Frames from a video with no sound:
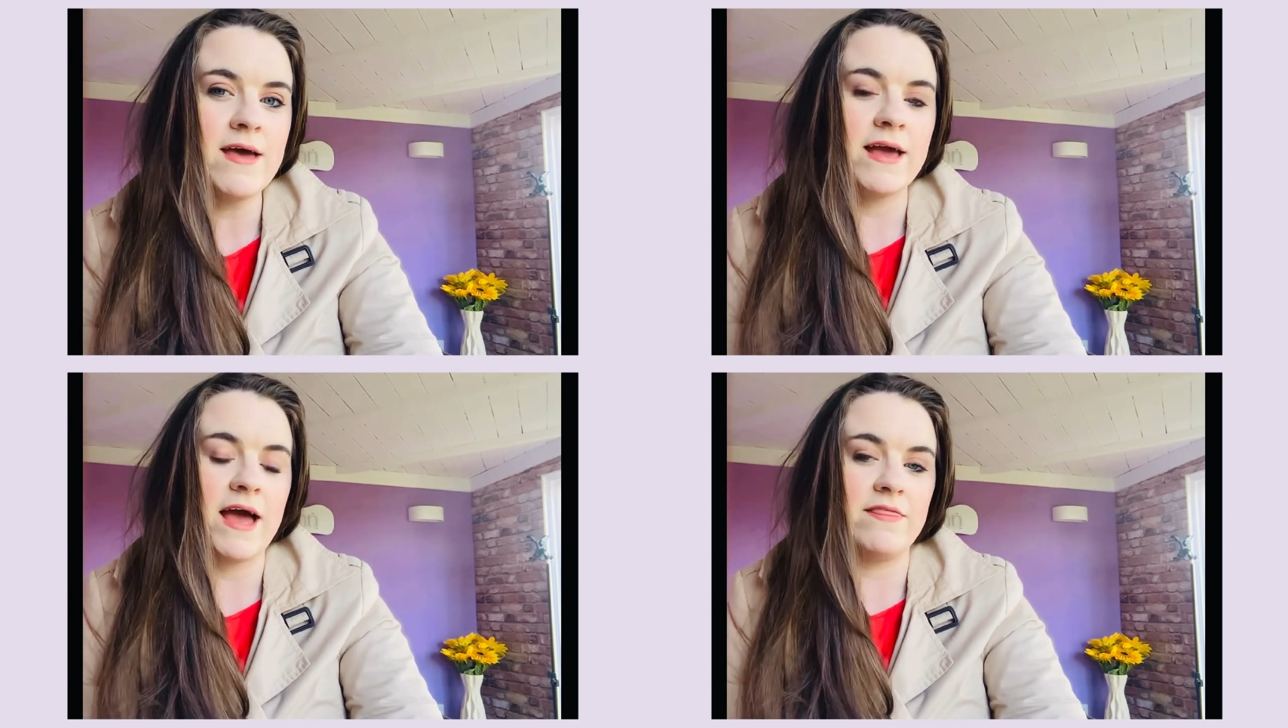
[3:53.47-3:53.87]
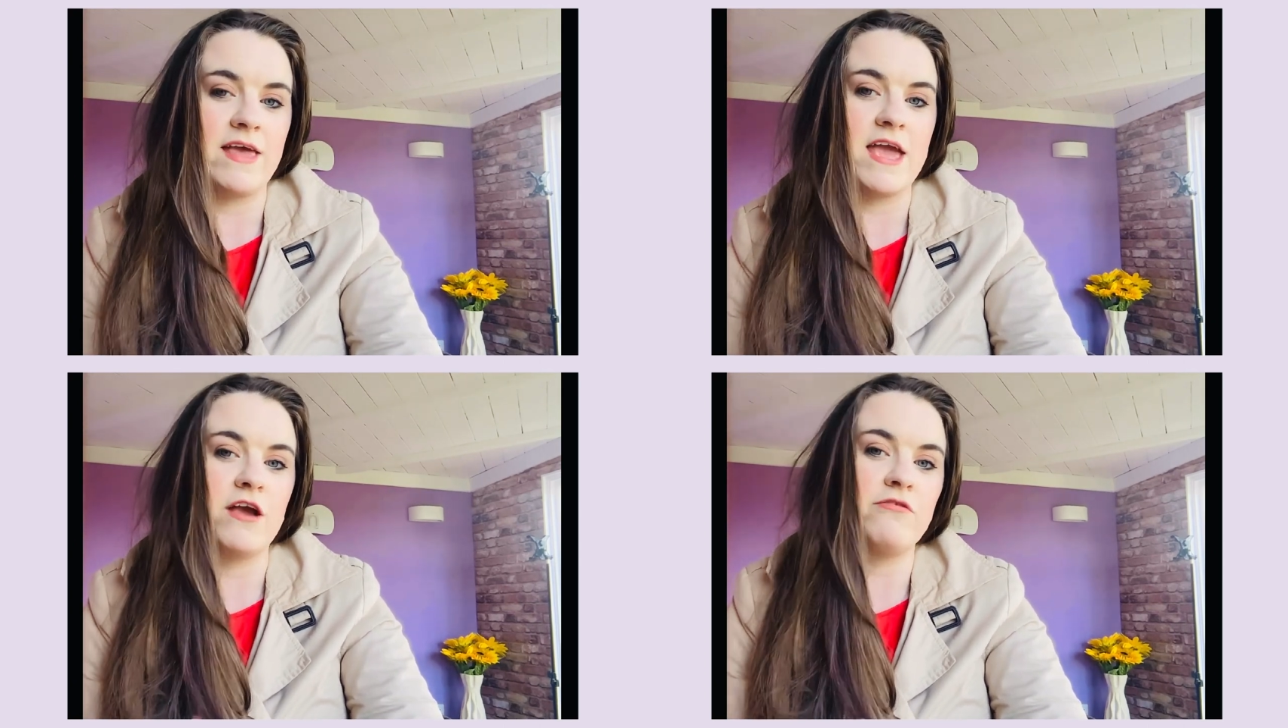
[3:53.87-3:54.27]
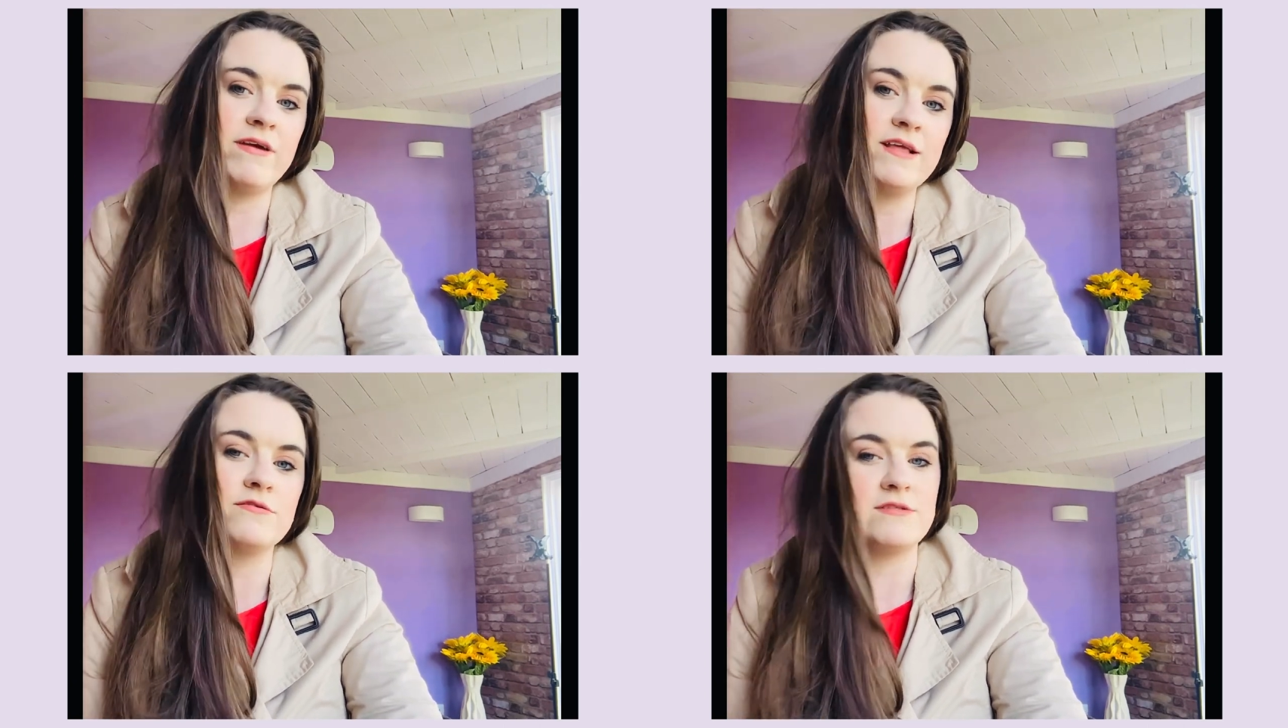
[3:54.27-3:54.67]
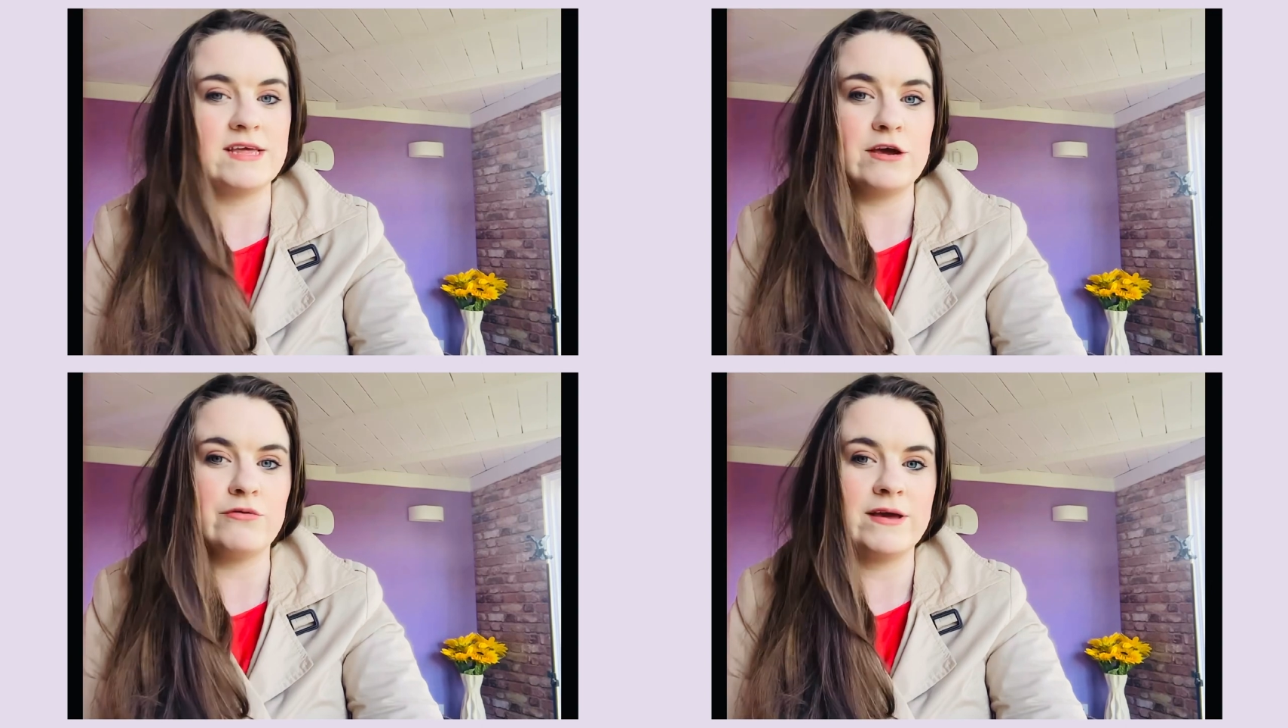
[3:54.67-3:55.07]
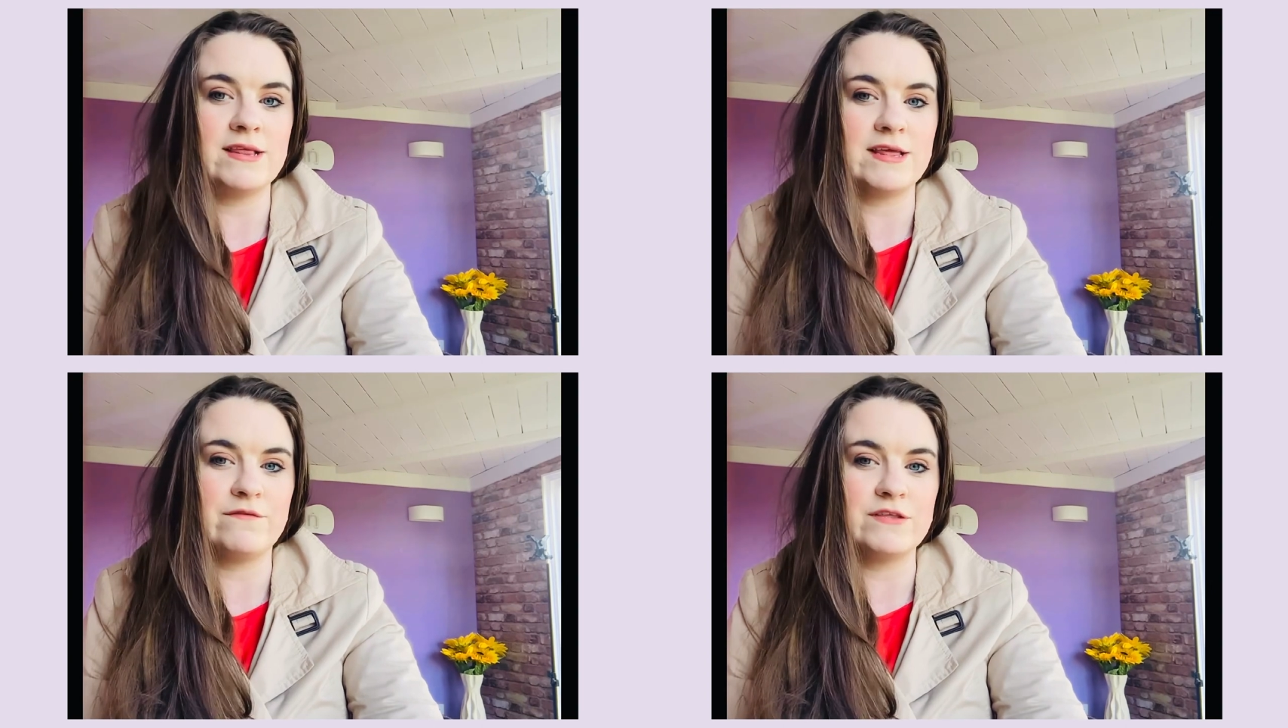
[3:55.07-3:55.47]
Can they increase or
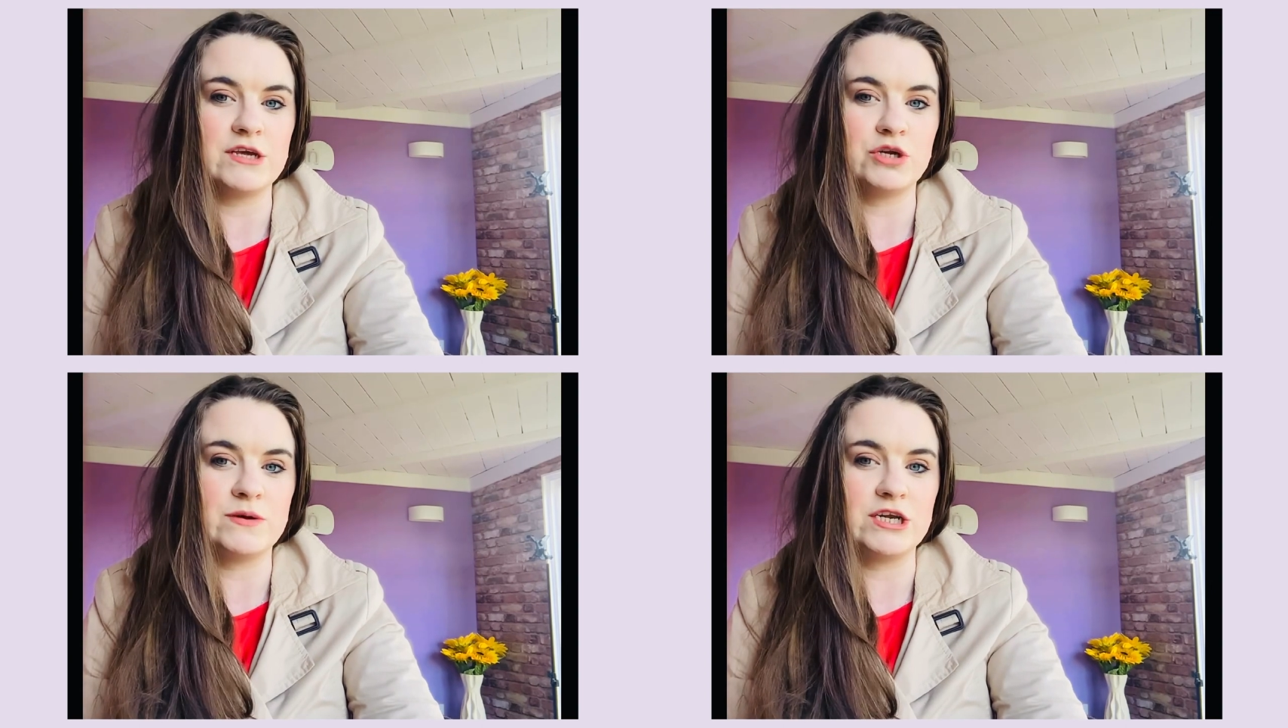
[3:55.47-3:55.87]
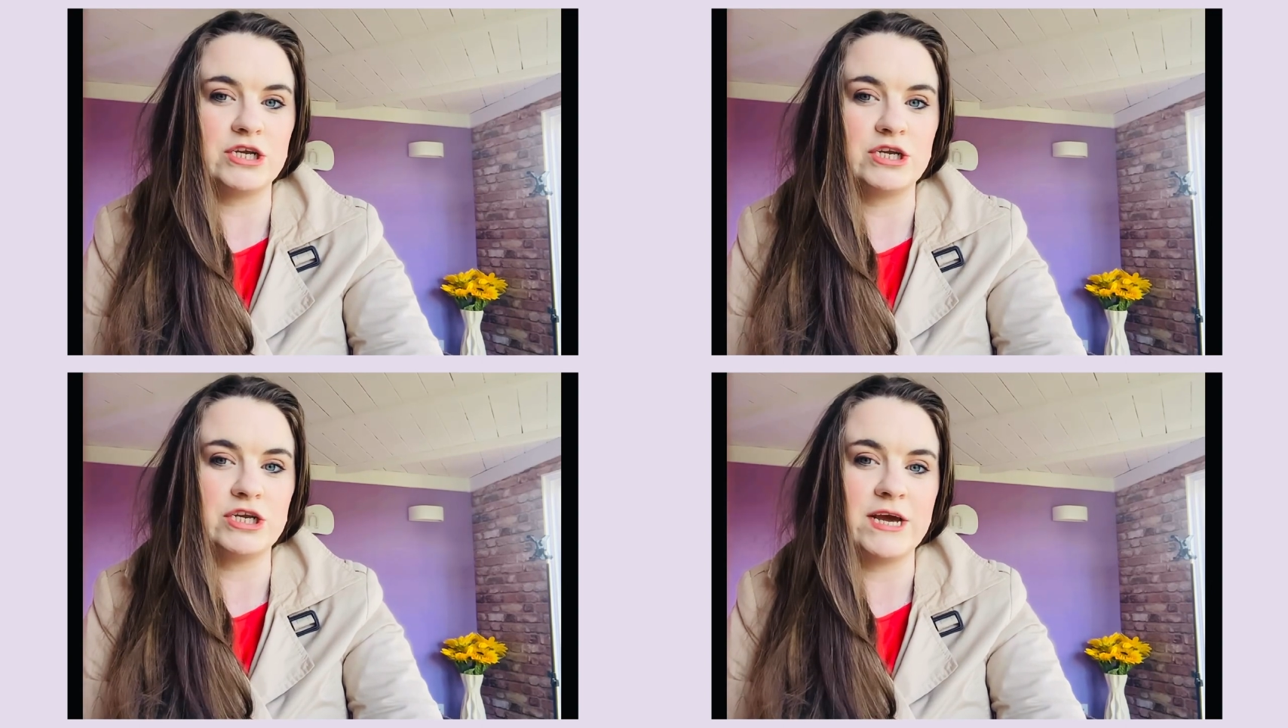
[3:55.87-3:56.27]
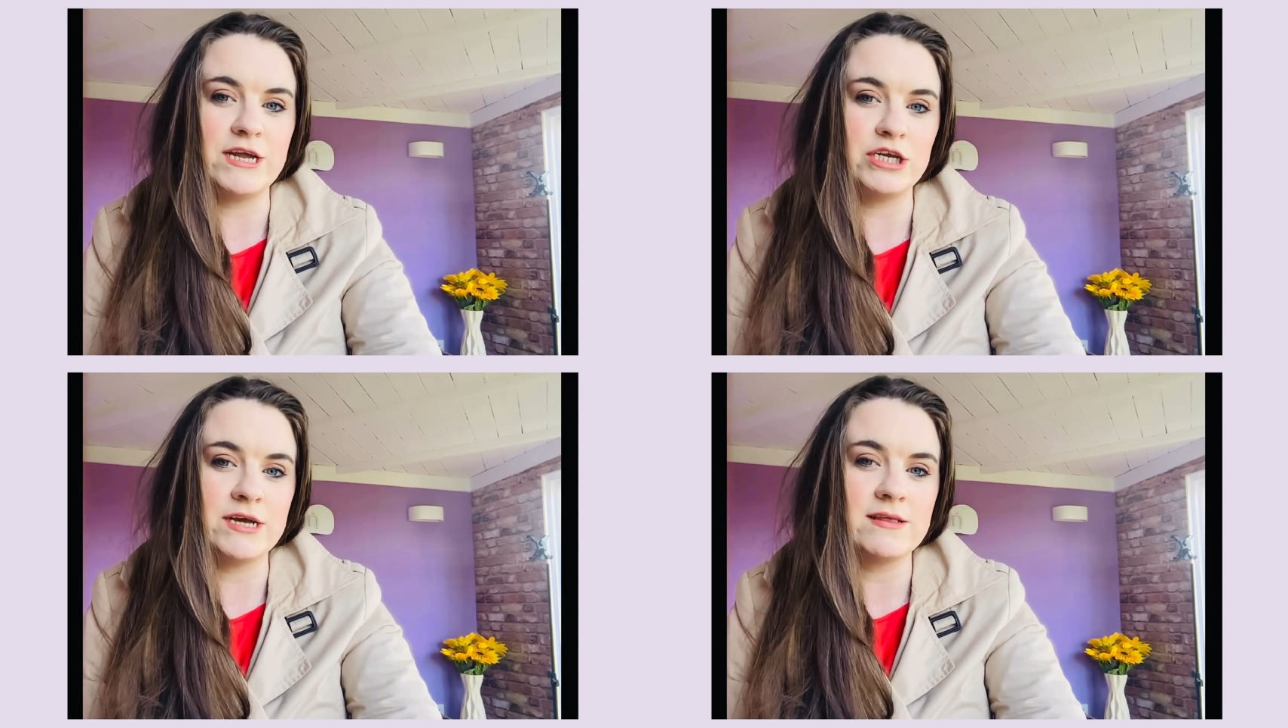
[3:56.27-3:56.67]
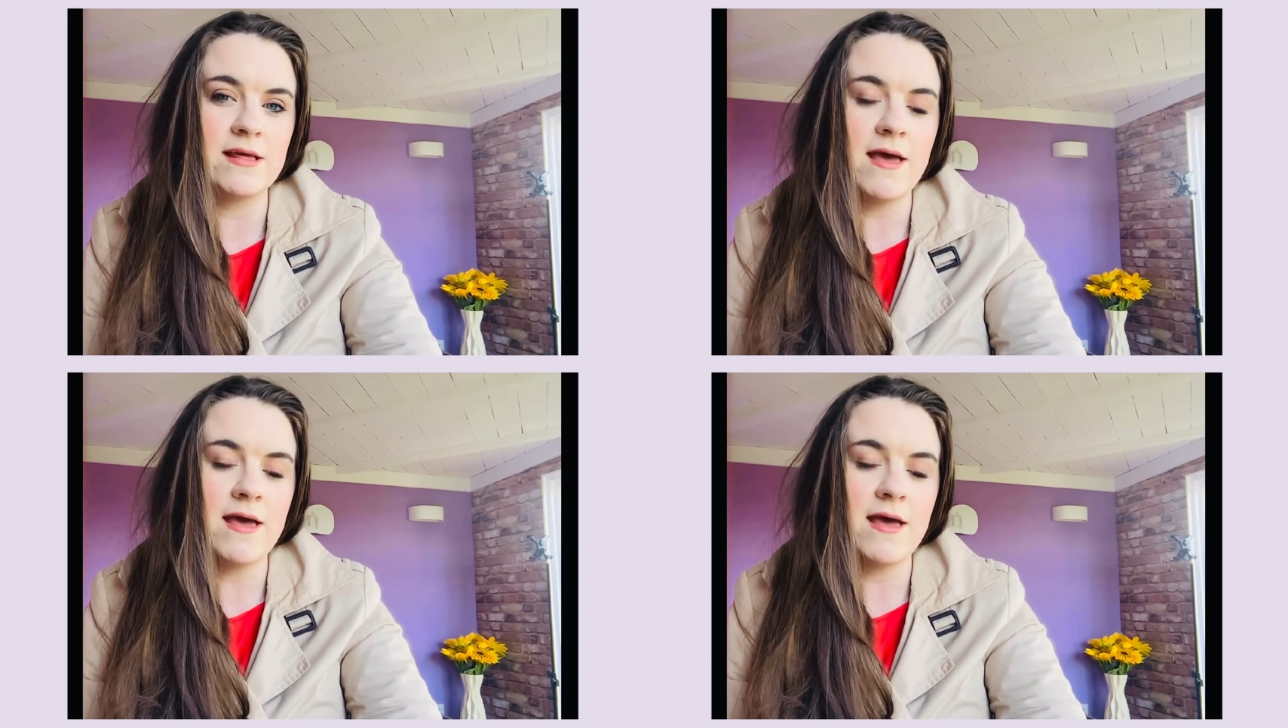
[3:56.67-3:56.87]
decrease if situation changes?